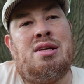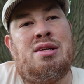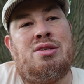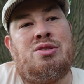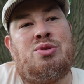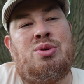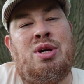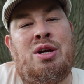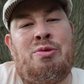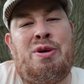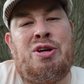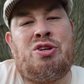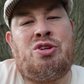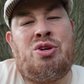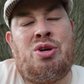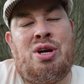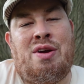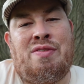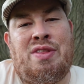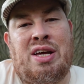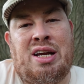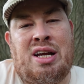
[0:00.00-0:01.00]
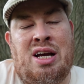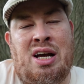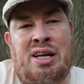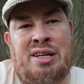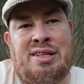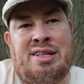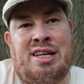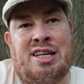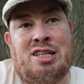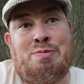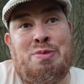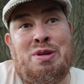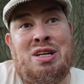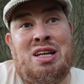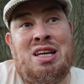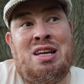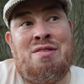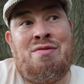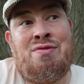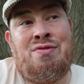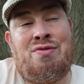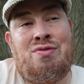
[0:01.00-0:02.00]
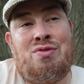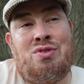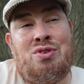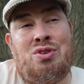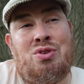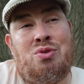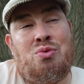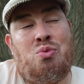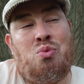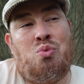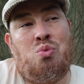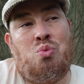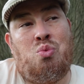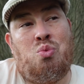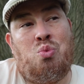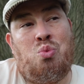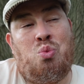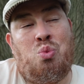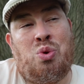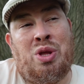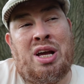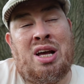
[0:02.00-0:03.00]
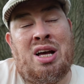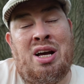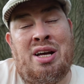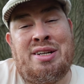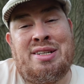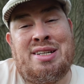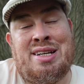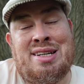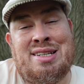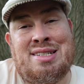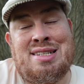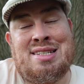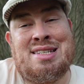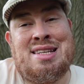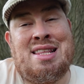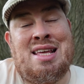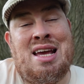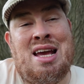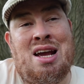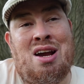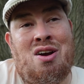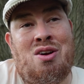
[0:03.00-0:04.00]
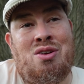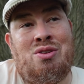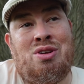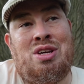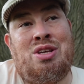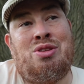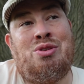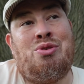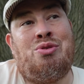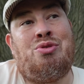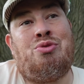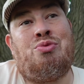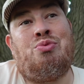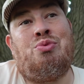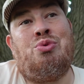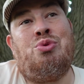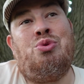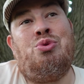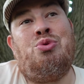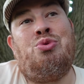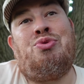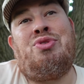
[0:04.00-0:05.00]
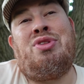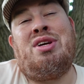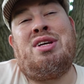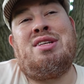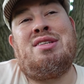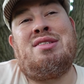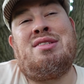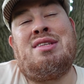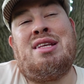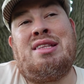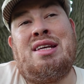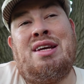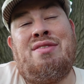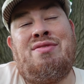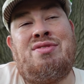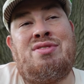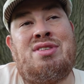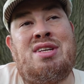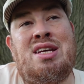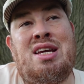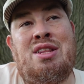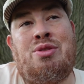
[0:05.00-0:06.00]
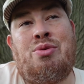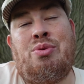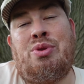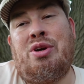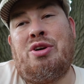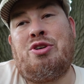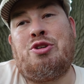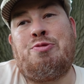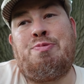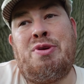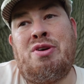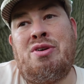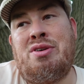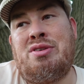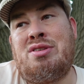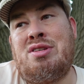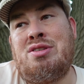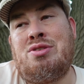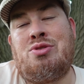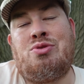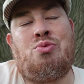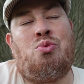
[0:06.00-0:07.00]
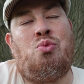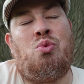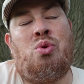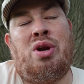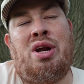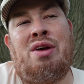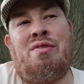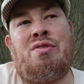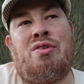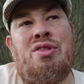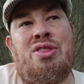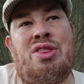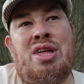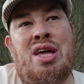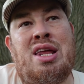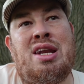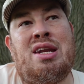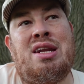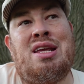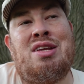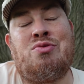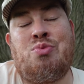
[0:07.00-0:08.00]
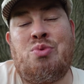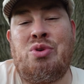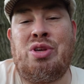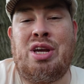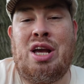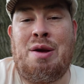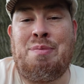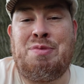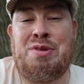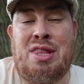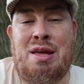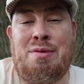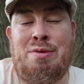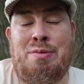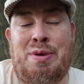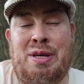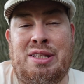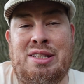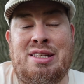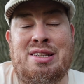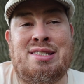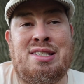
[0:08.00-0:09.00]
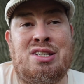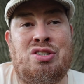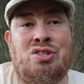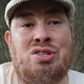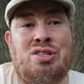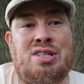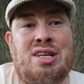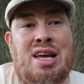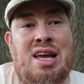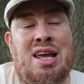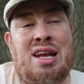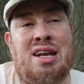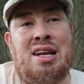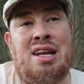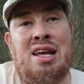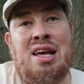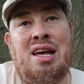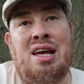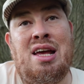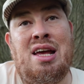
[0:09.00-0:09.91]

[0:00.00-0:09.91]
So you got to make sure you have that context. But if that context is there, either through things that they've seen, through their experiences, whatever, then it's really up to them to make the decisions. And